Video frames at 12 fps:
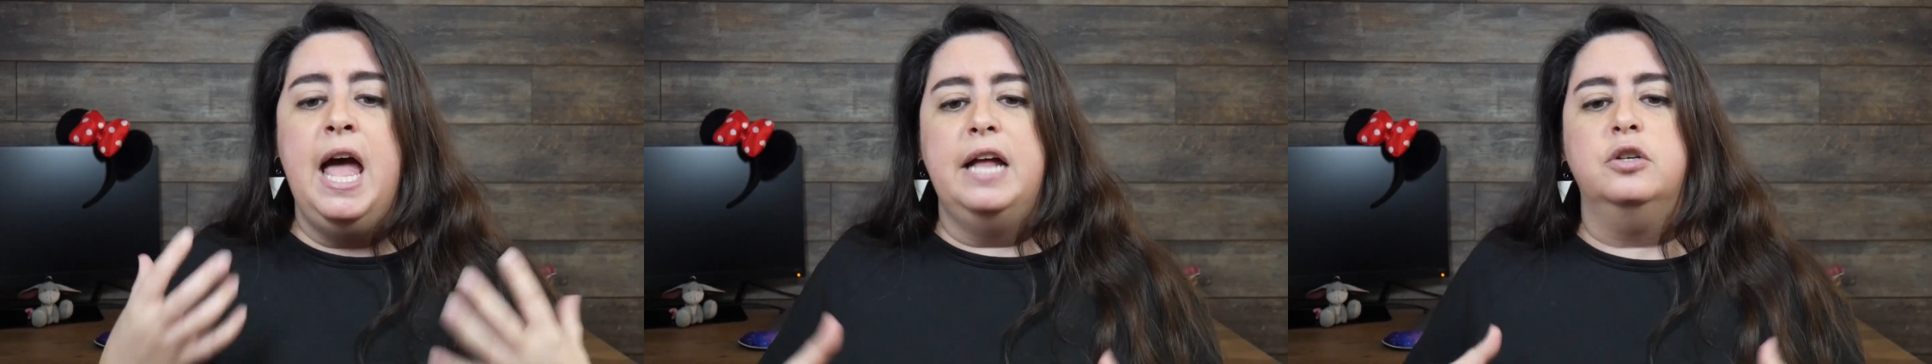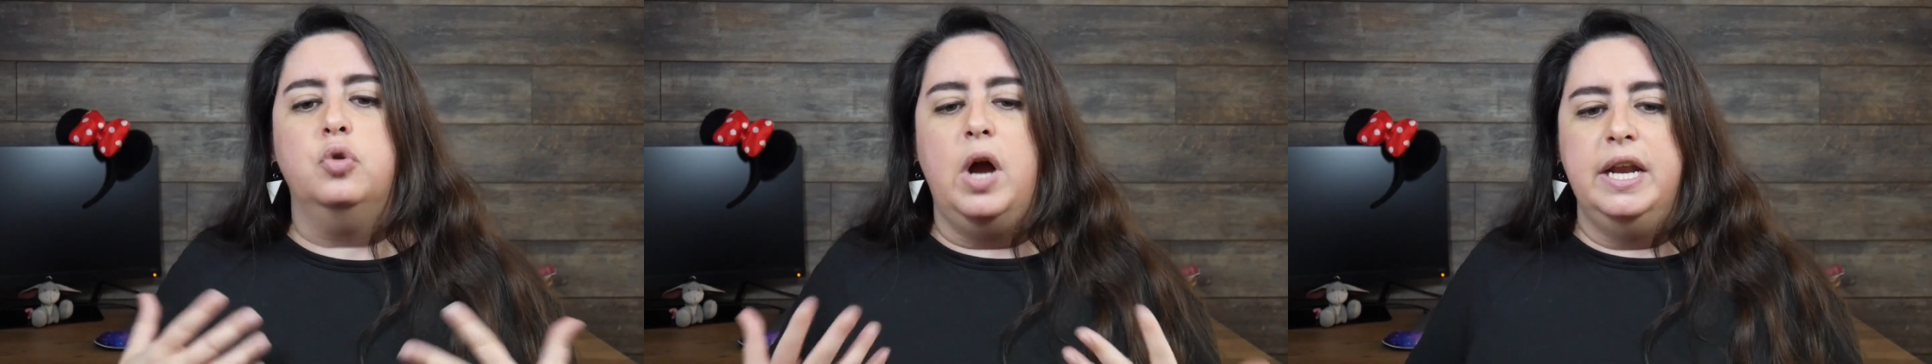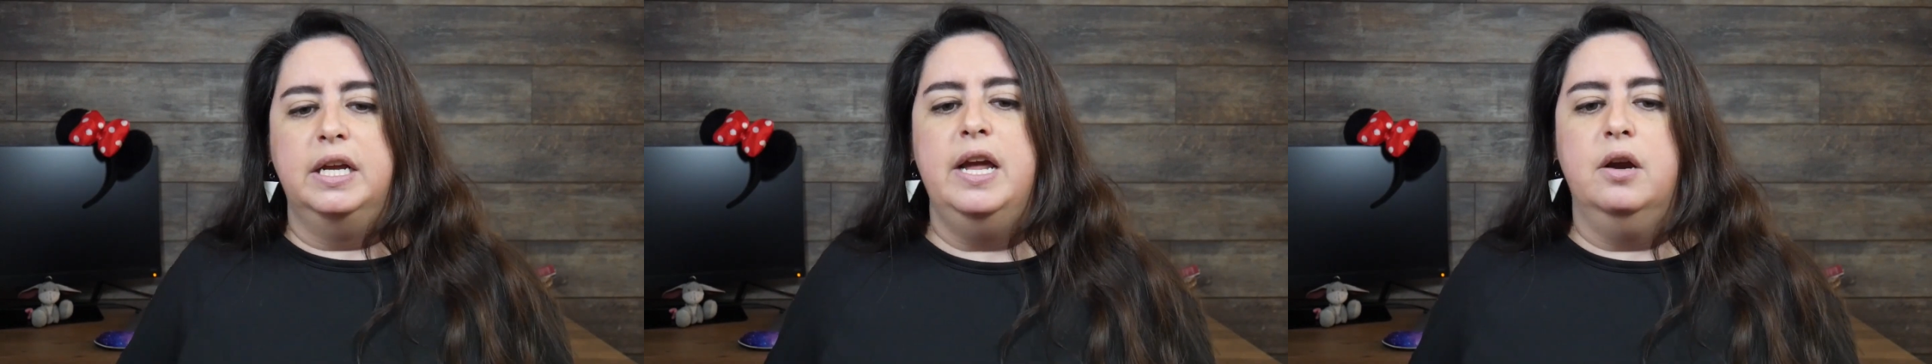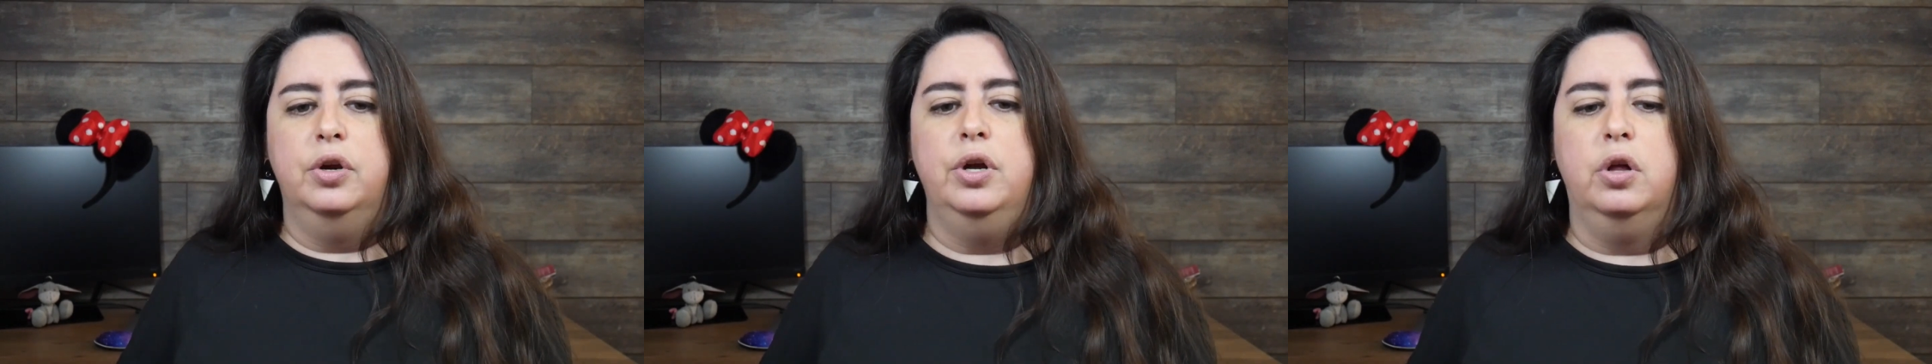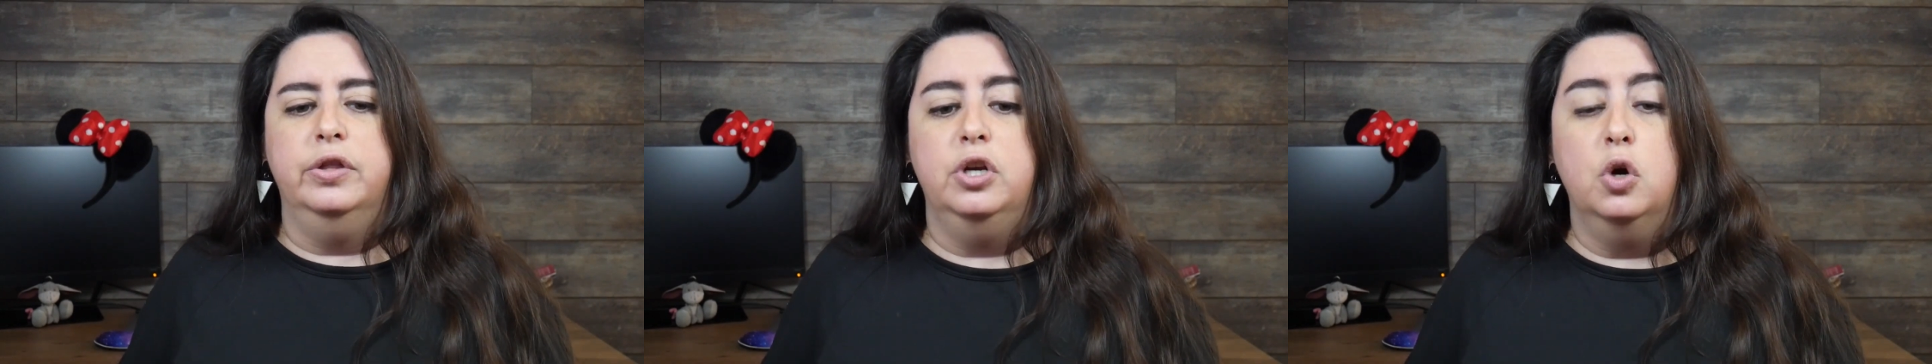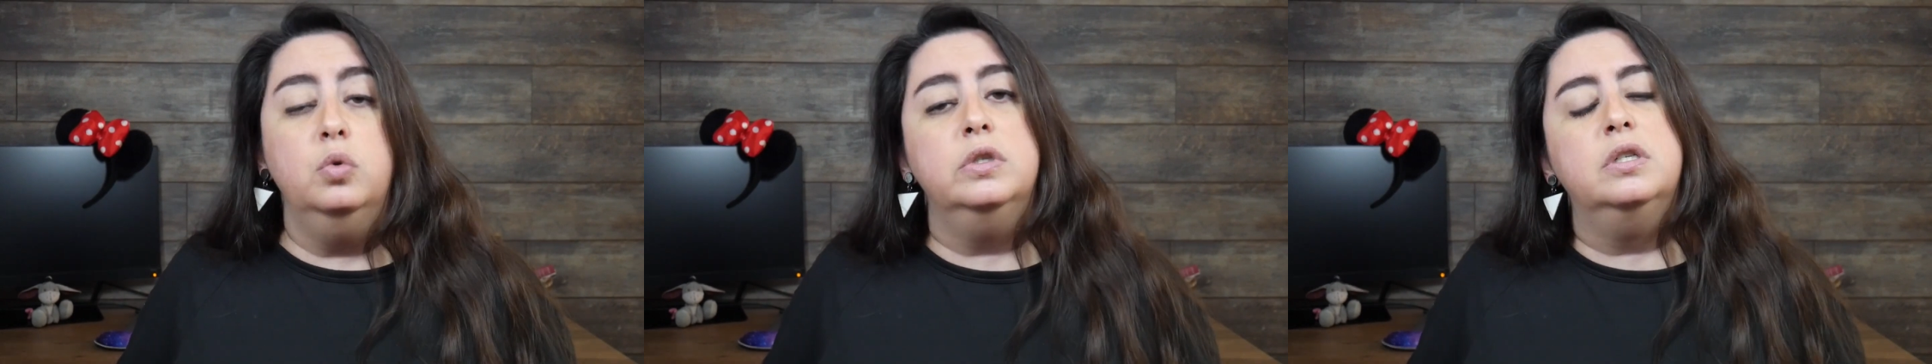and try to carry all the
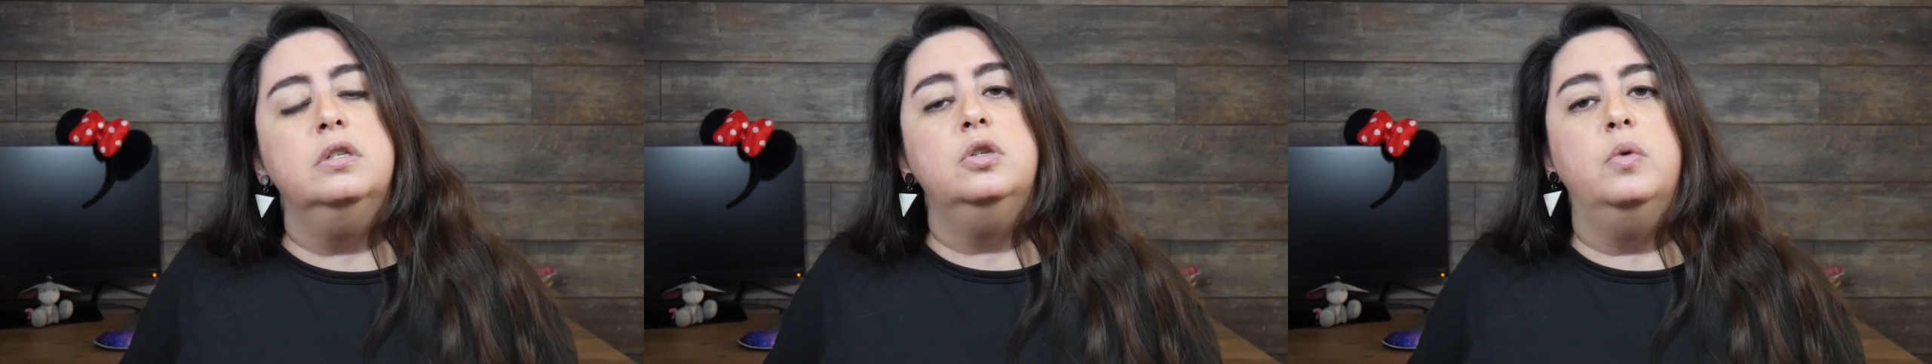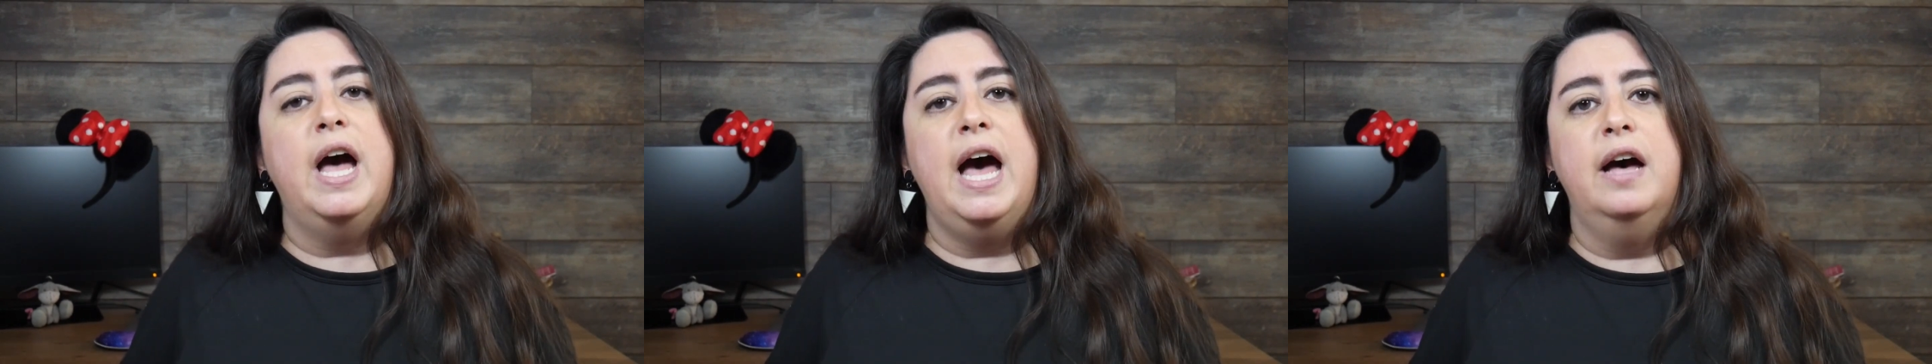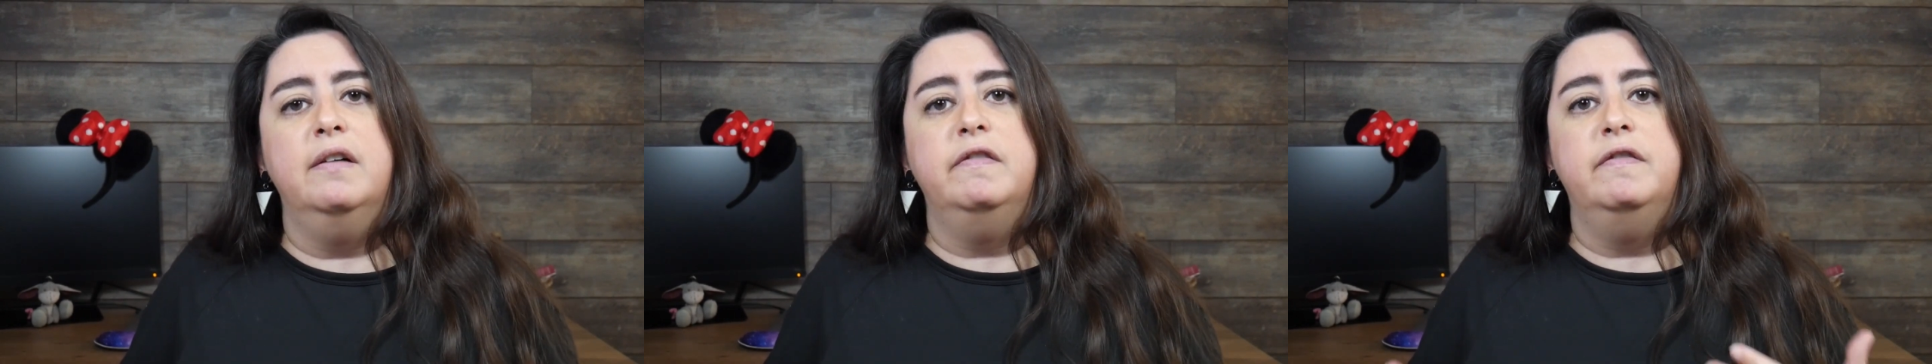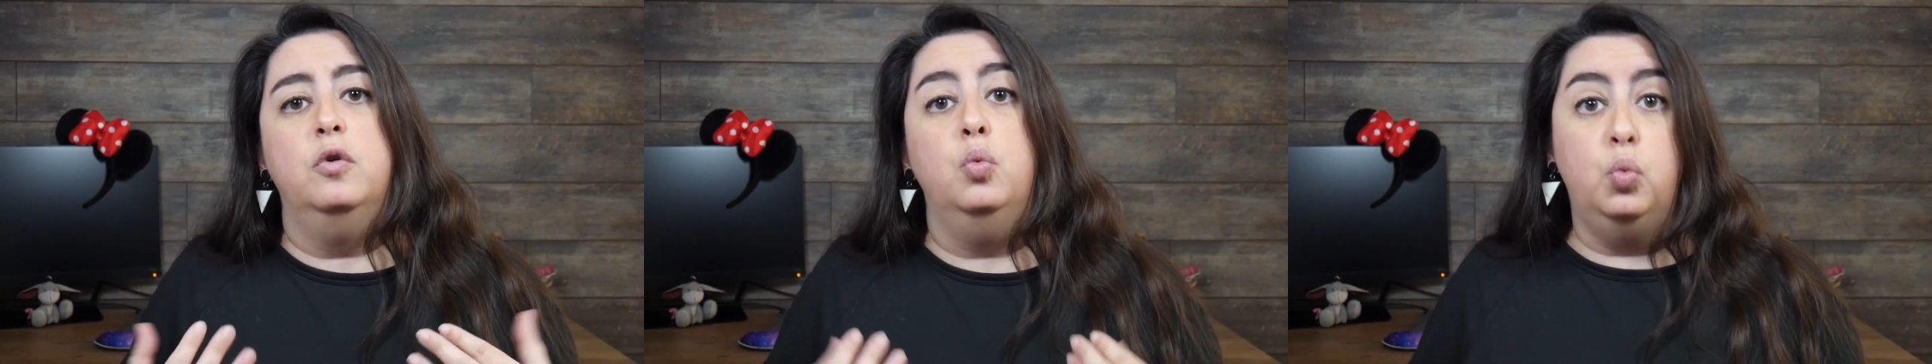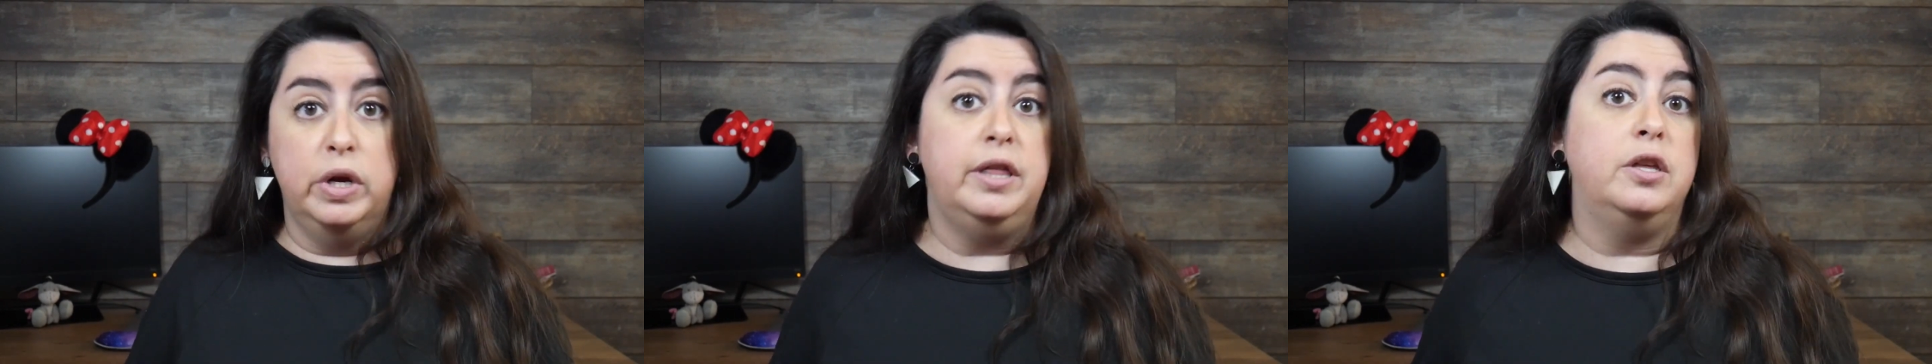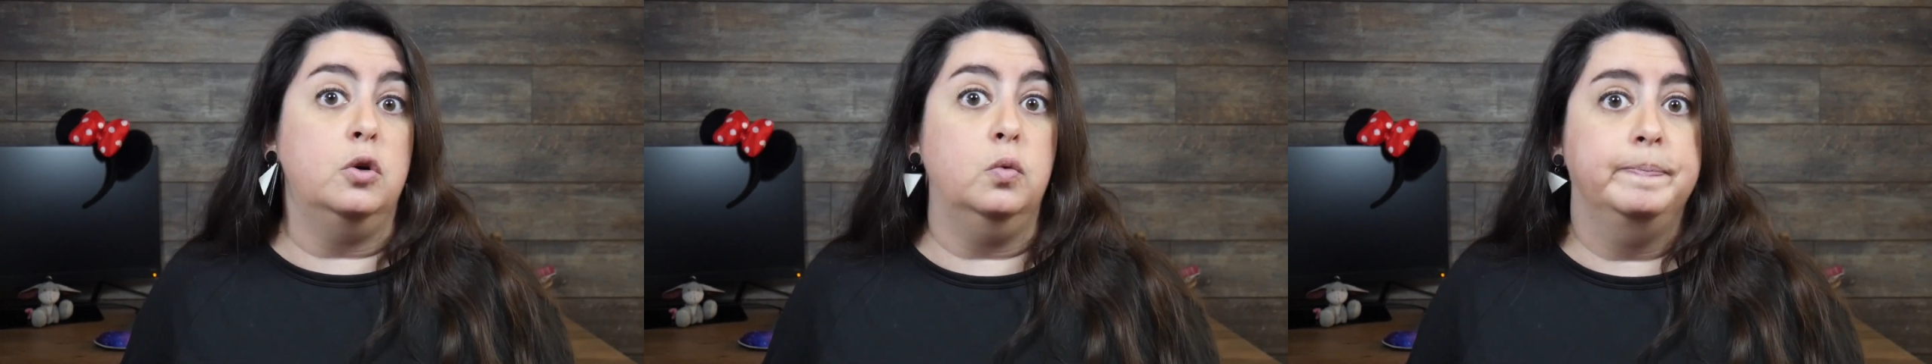notes that you have
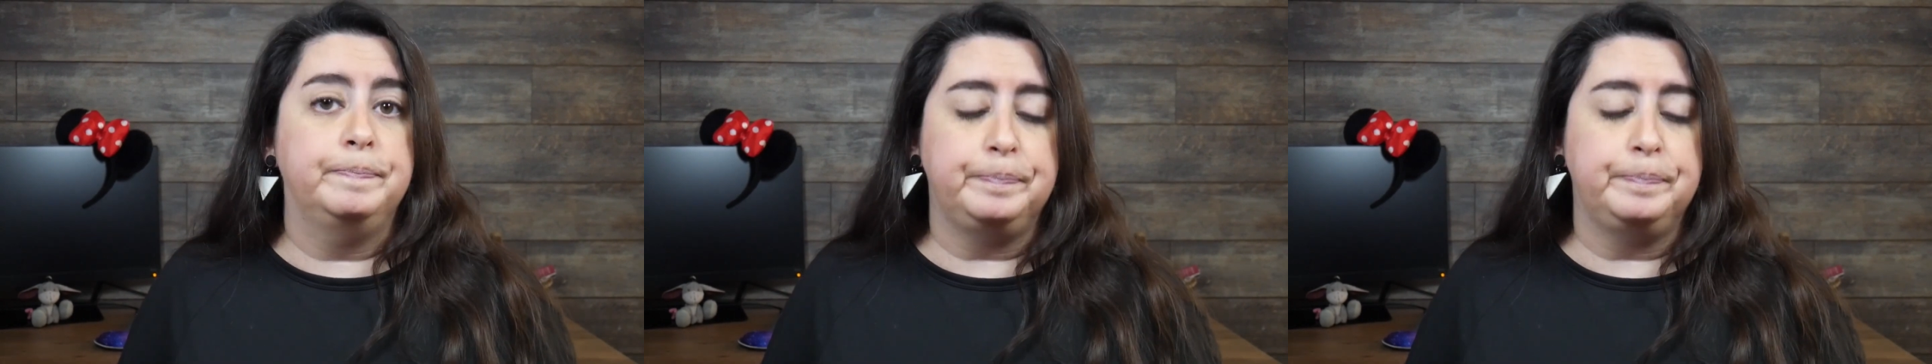with you.